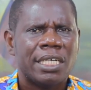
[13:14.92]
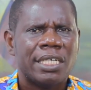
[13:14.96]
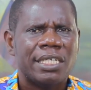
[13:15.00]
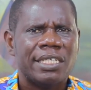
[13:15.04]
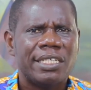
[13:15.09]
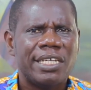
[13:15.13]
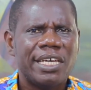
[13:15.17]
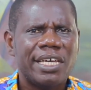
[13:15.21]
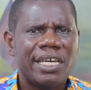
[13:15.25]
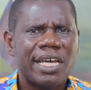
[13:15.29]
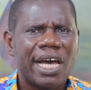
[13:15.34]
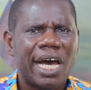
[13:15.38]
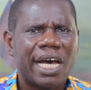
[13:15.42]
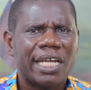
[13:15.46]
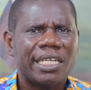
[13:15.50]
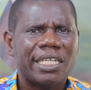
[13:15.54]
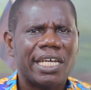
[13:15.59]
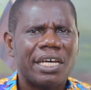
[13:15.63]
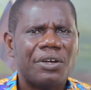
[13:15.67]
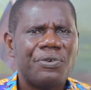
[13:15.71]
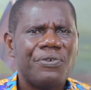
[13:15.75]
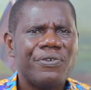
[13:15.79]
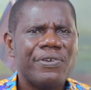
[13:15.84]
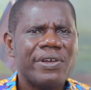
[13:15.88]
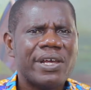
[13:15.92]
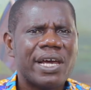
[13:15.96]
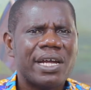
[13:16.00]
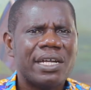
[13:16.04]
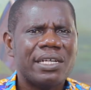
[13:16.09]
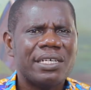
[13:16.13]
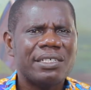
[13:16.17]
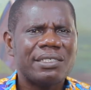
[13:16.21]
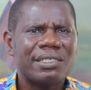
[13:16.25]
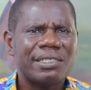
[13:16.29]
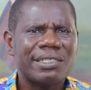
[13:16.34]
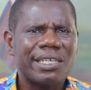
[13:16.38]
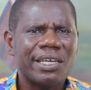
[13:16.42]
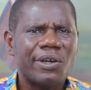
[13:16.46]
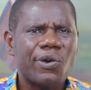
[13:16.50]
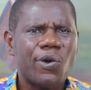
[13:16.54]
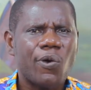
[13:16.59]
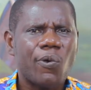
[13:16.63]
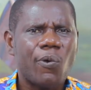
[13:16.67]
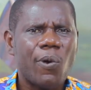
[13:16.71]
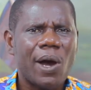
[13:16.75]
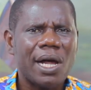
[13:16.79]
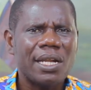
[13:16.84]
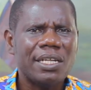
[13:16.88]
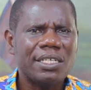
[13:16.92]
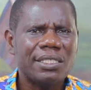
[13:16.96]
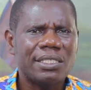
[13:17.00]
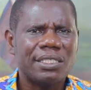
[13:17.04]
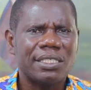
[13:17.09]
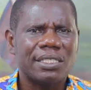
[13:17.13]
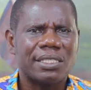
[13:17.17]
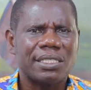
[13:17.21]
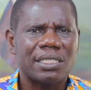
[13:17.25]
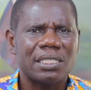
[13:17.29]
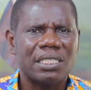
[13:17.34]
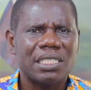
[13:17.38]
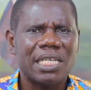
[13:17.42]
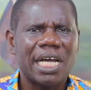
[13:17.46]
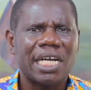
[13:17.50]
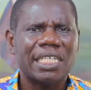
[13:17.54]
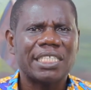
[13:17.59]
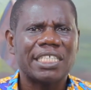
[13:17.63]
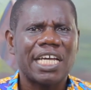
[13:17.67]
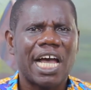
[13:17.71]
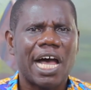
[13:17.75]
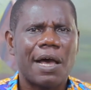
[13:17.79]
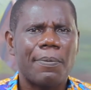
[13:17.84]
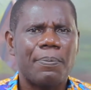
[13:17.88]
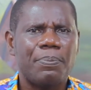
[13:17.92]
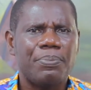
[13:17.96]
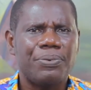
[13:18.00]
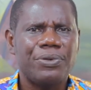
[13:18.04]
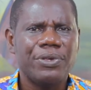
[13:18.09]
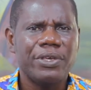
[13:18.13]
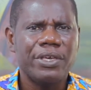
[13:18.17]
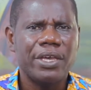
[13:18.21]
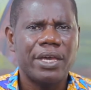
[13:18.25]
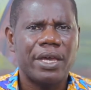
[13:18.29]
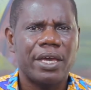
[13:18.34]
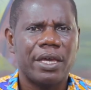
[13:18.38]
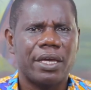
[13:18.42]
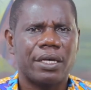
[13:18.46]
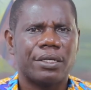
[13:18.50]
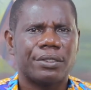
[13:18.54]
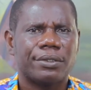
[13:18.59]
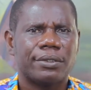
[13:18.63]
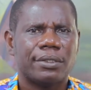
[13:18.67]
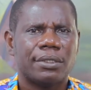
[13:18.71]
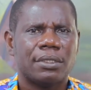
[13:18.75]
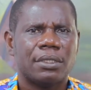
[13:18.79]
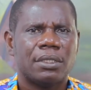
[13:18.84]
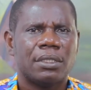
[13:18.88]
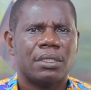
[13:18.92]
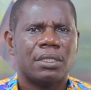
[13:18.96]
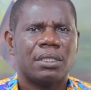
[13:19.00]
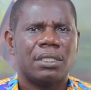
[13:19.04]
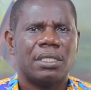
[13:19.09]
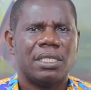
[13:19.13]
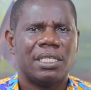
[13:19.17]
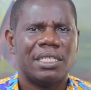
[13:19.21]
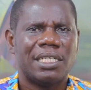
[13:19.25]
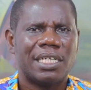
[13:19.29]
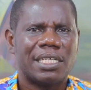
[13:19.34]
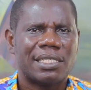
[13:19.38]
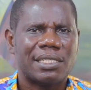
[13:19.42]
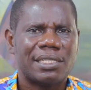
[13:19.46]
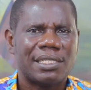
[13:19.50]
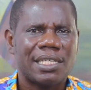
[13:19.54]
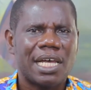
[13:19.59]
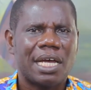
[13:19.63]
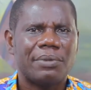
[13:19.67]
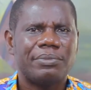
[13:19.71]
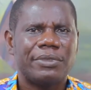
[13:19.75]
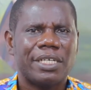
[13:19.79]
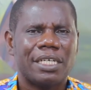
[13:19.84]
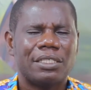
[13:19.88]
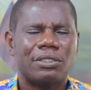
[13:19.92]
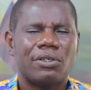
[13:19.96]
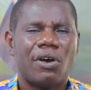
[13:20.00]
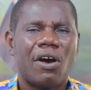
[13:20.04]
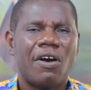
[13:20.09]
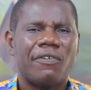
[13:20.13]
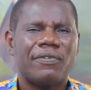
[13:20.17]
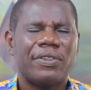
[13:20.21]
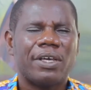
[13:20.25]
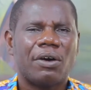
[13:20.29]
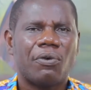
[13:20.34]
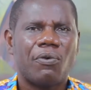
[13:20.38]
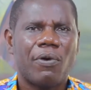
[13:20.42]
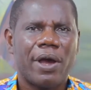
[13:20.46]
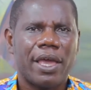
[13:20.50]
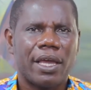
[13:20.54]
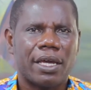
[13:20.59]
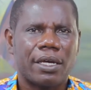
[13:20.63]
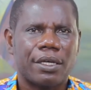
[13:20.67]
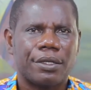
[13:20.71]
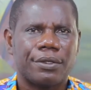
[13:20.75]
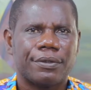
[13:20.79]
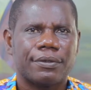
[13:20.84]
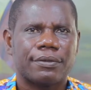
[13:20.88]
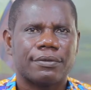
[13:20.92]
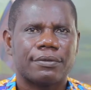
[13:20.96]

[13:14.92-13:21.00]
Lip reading: they are the realistic qualities that appear in the subject of the work.